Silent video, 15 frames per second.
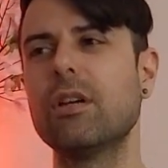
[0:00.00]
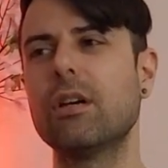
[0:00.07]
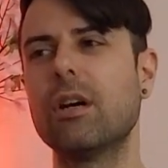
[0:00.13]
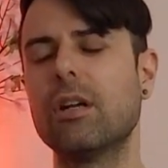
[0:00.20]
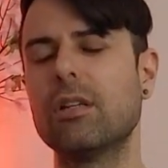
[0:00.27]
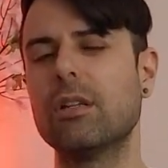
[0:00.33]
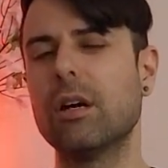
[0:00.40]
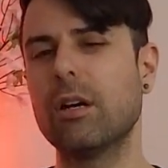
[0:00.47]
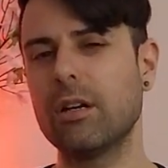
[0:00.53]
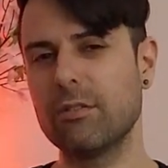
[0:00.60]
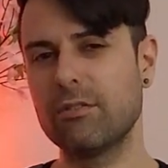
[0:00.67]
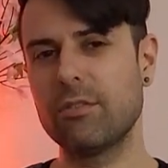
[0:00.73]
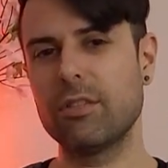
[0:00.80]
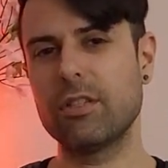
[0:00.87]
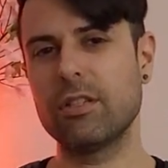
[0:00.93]
a lot
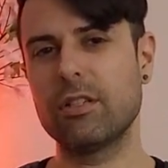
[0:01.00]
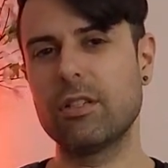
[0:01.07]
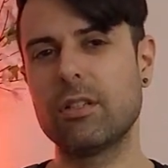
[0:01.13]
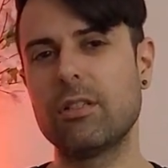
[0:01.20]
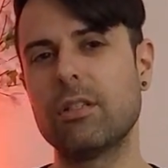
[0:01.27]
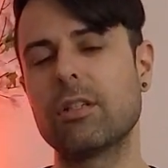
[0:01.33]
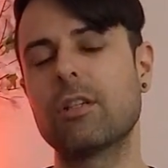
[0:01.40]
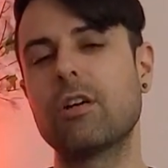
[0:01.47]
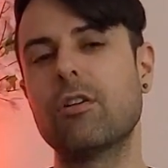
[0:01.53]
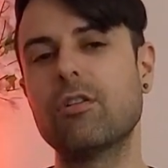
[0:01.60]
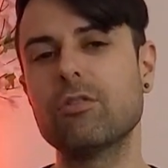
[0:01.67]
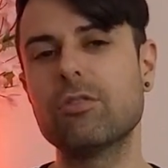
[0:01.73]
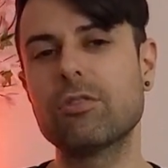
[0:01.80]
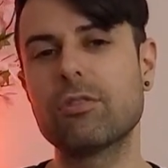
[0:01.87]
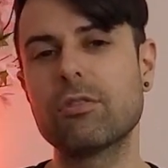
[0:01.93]
of the
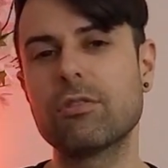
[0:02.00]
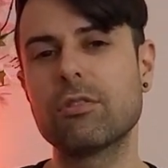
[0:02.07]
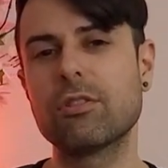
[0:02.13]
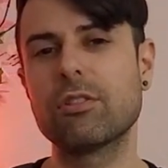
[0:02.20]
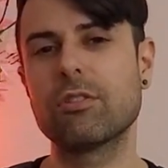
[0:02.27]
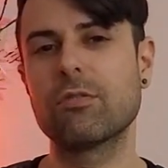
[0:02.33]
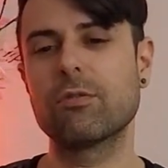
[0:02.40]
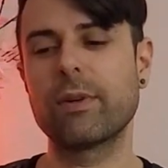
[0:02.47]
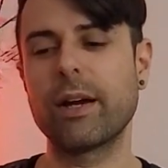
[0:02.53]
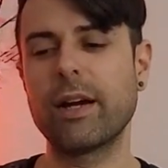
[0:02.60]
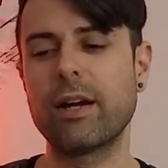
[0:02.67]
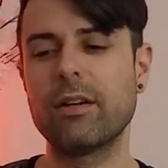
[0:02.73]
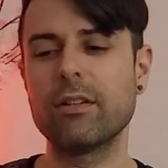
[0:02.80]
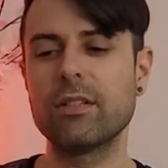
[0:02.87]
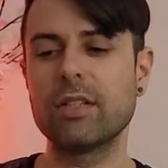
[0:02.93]
culture
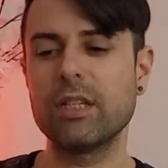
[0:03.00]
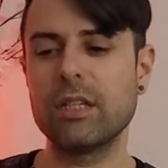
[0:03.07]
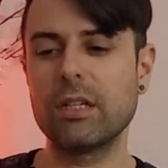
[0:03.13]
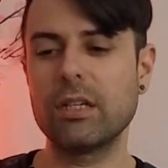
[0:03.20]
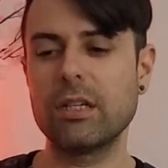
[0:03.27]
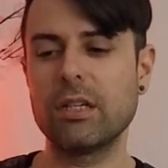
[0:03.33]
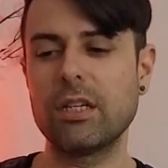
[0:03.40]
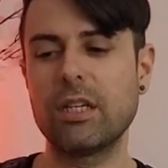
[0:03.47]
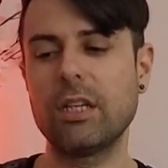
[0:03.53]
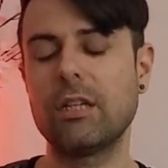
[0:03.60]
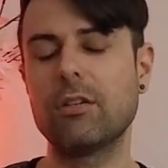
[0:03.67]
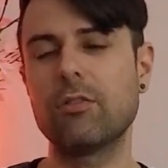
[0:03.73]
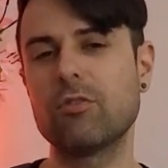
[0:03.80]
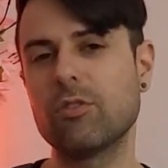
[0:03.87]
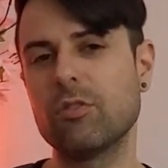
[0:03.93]
surrounding
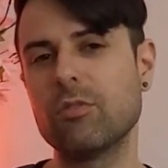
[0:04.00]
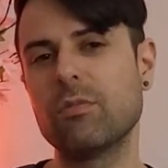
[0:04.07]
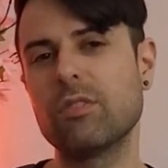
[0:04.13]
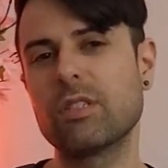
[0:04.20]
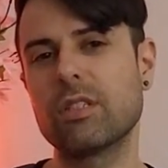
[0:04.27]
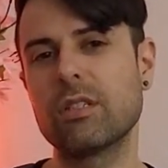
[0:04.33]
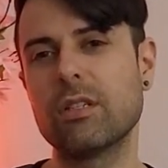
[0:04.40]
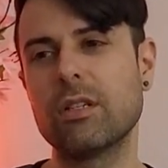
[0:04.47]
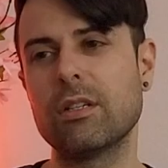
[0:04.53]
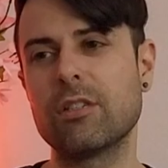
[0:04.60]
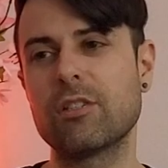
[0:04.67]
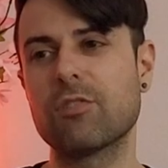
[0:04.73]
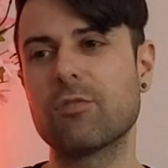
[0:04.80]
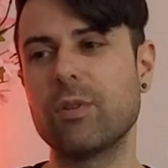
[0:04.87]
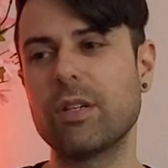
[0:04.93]
kink groups in
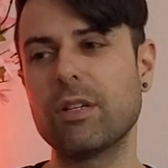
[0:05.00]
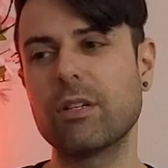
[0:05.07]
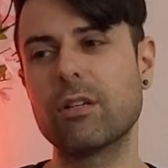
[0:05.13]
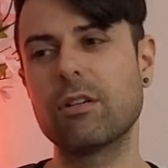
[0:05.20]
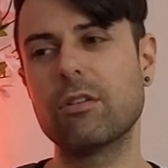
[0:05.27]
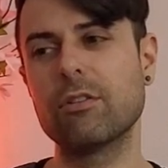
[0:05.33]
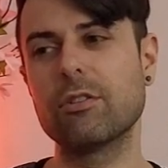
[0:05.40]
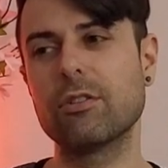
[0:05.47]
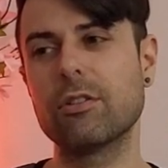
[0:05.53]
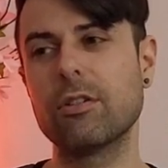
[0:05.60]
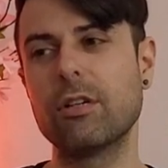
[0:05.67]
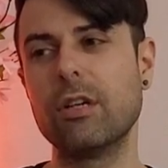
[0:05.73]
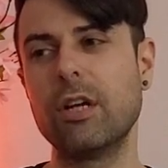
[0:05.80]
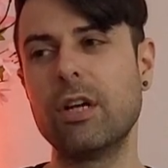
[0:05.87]
swinger culture.